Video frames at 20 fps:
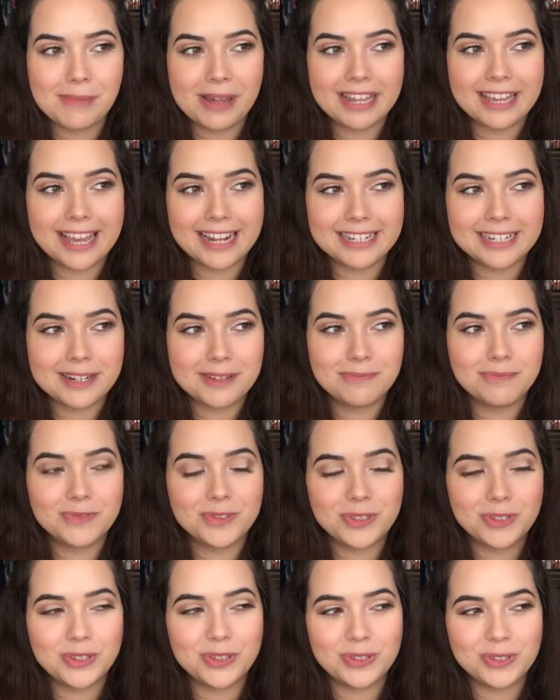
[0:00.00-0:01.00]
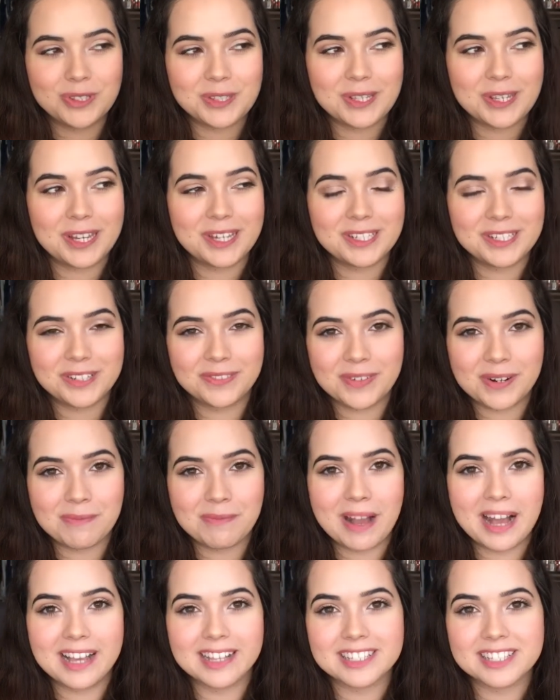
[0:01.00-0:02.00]
but I ended up using a different
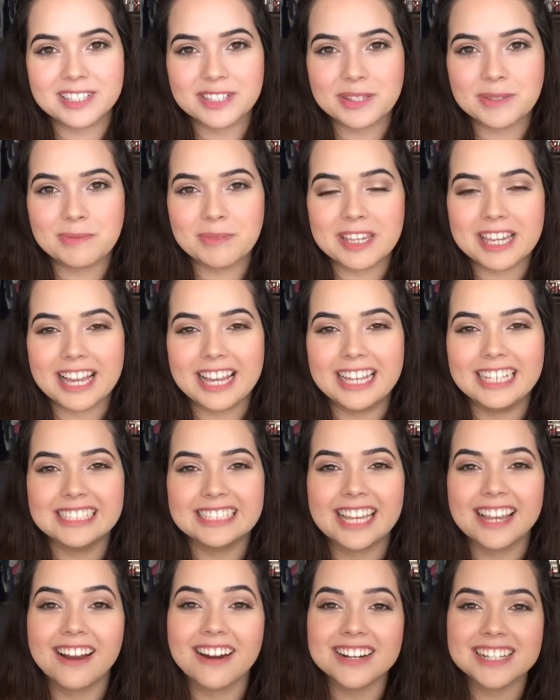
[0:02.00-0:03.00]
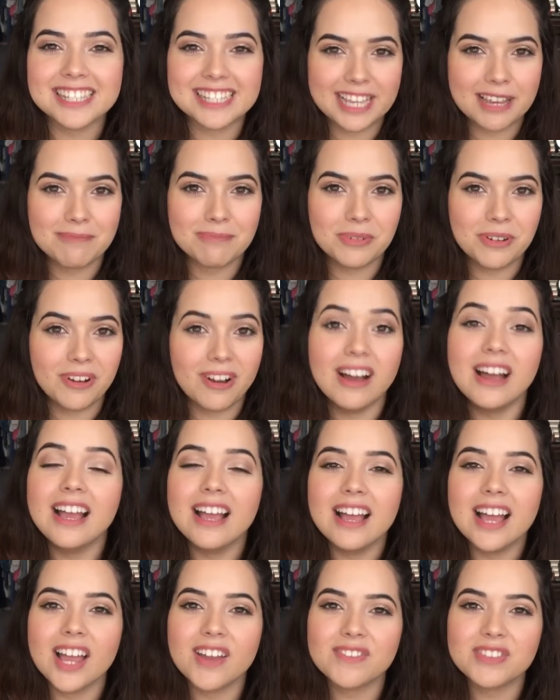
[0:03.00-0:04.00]
mask just because I got a sample
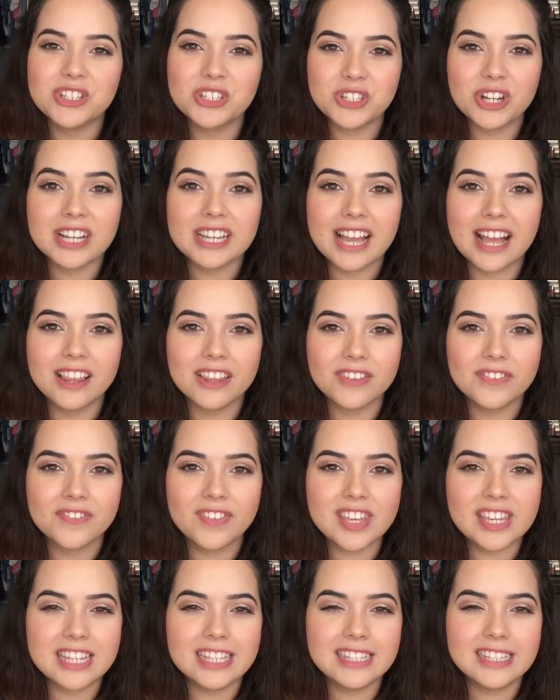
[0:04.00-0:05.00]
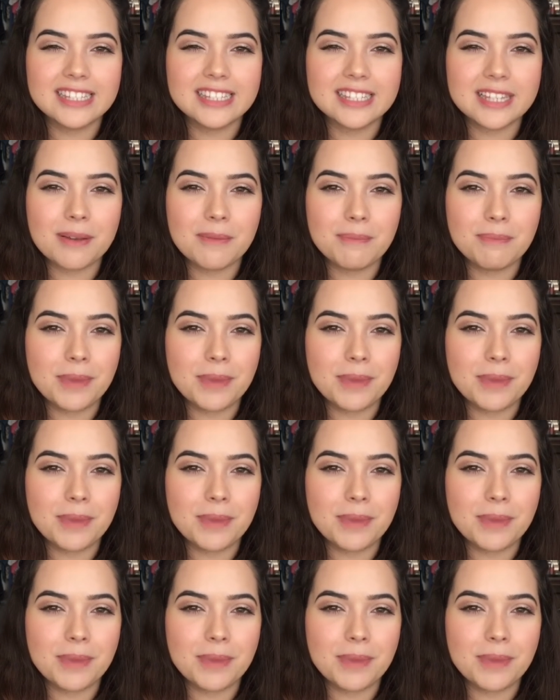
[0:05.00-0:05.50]
of the Drunk Elephant